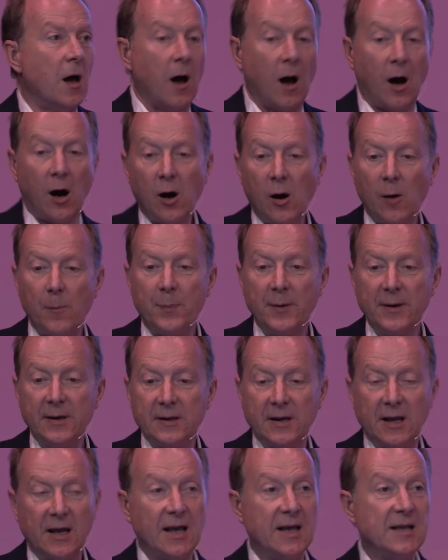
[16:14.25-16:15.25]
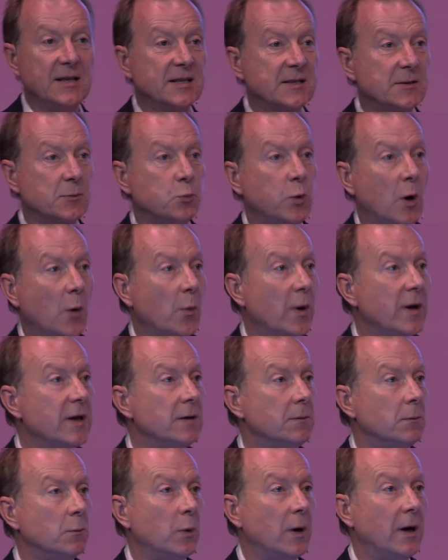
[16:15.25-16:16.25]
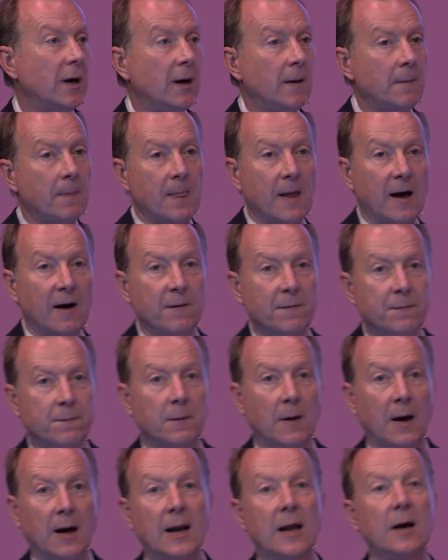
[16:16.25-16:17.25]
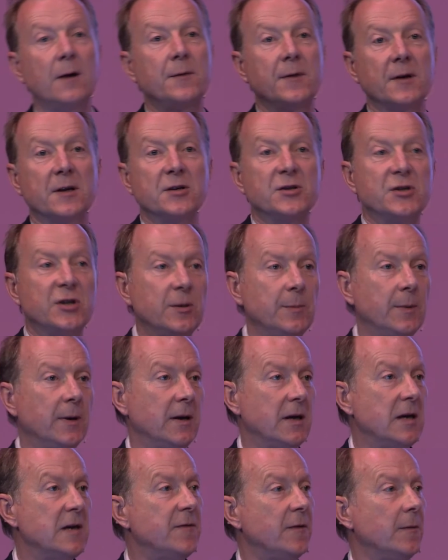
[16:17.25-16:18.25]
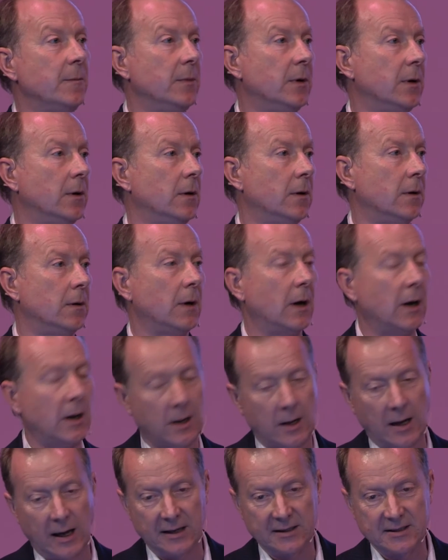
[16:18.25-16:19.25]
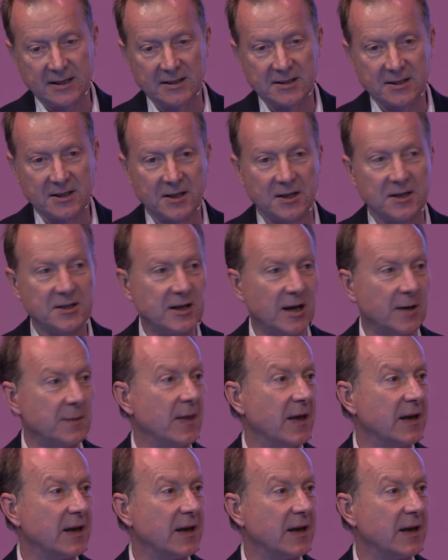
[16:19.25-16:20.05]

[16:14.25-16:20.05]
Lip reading: Heartbeat is one way where I've allowed the consumer even more access to the design.